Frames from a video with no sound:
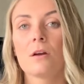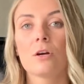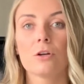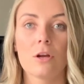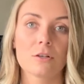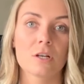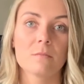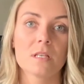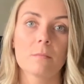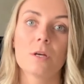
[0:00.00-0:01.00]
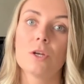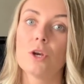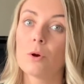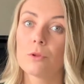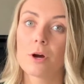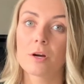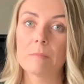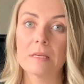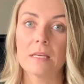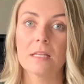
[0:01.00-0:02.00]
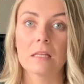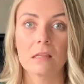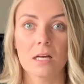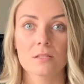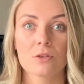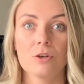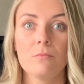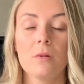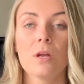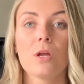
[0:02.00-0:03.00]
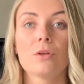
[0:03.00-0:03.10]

Her long-term sub could no longer be in the classroom,